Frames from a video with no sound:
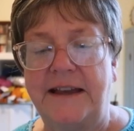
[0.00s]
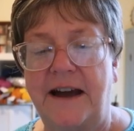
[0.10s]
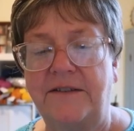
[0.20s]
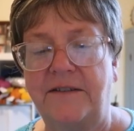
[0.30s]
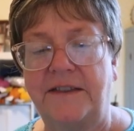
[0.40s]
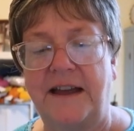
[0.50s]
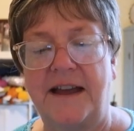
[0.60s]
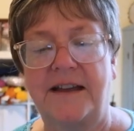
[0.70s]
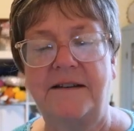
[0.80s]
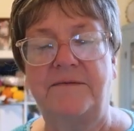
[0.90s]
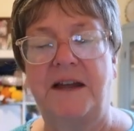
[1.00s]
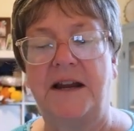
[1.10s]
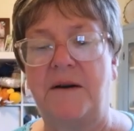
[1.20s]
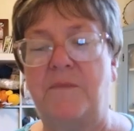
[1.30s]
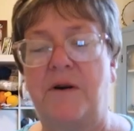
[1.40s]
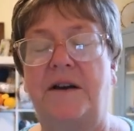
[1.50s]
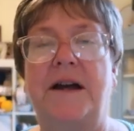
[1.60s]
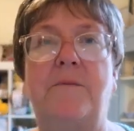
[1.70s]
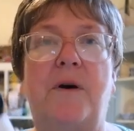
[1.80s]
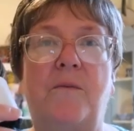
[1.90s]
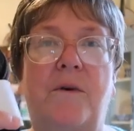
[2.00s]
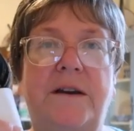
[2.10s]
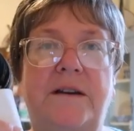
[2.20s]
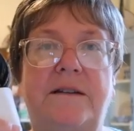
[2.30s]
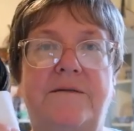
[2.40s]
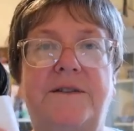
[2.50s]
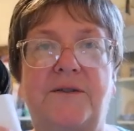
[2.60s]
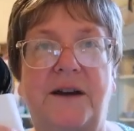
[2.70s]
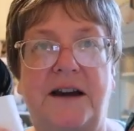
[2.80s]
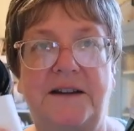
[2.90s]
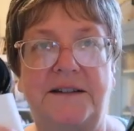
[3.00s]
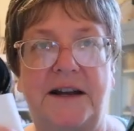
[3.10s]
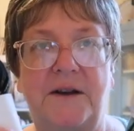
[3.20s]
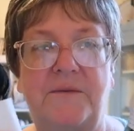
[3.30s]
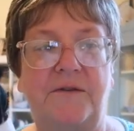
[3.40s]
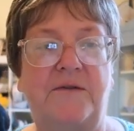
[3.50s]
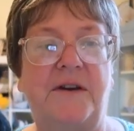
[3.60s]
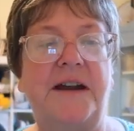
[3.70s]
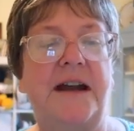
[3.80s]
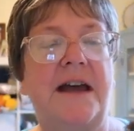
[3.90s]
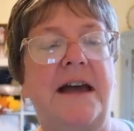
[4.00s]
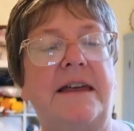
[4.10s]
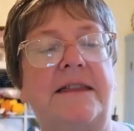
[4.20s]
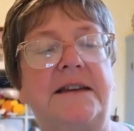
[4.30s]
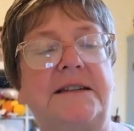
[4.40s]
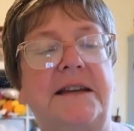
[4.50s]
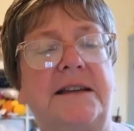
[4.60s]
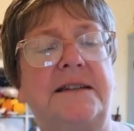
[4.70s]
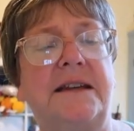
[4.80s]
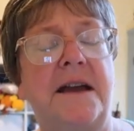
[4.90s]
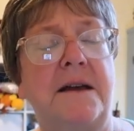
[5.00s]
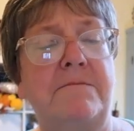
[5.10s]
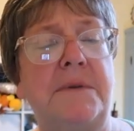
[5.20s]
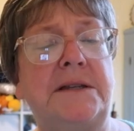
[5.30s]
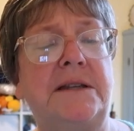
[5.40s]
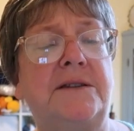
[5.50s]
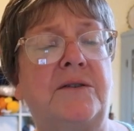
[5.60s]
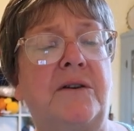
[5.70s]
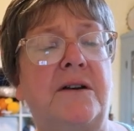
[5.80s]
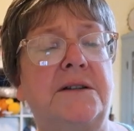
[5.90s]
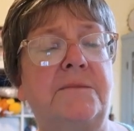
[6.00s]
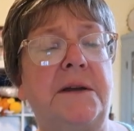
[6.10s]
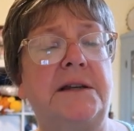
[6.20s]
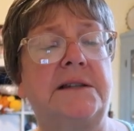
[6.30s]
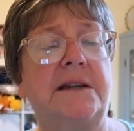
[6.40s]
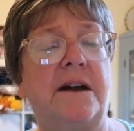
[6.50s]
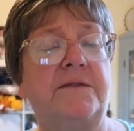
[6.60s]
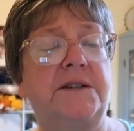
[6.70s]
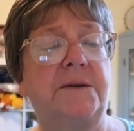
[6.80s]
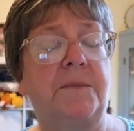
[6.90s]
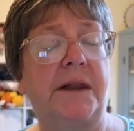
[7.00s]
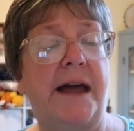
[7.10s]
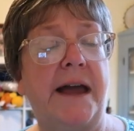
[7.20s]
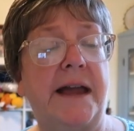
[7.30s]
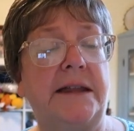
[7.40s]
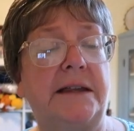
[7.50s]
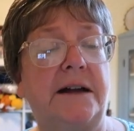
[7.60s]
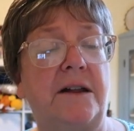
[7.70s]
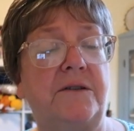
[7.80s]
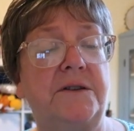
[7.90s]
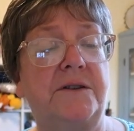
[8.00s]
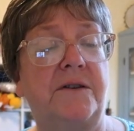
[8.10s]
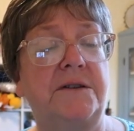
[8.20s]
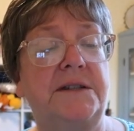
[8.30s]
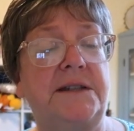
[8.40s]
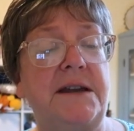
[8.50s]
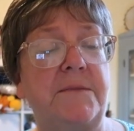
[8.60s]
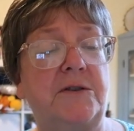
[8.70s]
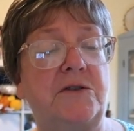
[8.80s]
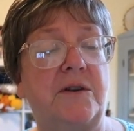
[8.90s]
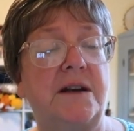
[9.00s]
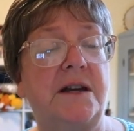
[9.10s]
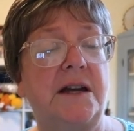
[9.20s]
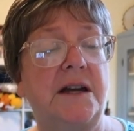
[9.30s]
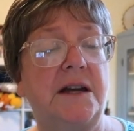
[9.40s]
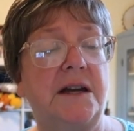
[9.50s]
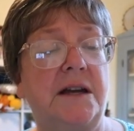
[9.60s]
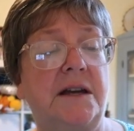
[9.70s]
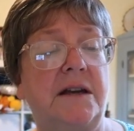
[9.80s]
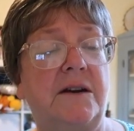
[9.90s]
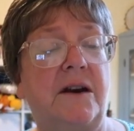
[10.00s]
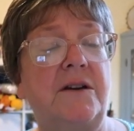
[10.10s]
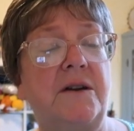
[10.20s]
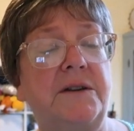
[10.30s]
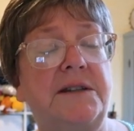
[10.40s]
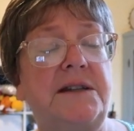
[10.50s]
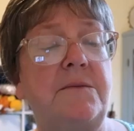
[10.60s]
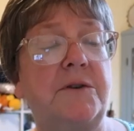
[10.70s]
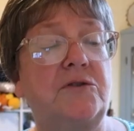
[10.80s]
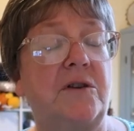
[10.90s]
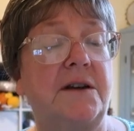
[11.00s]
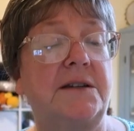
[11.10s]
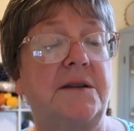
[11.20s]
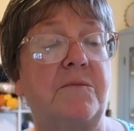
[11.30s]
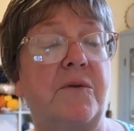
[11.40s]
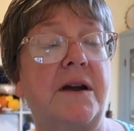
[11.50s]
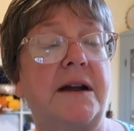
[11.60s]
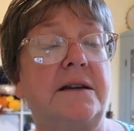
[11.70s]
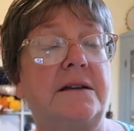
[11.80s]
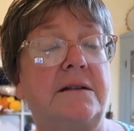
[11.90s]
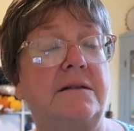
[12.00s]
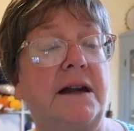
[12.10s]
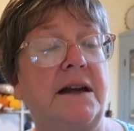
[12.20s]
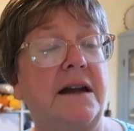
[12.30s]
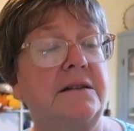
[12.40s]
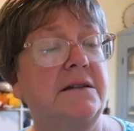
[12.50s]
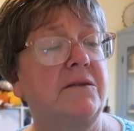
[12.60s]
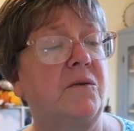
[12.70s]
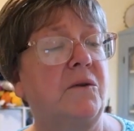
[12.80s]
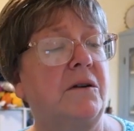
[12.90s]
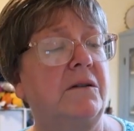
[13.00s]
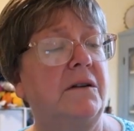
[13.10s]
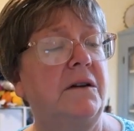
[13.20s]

the other thing that I bought, I bought one, so I got a second one free. This is Mrs. Crosby's Loves to Play, and the color is called Steamer Trunk. Or no, it's Steamer Trunk is the brand, I guess, or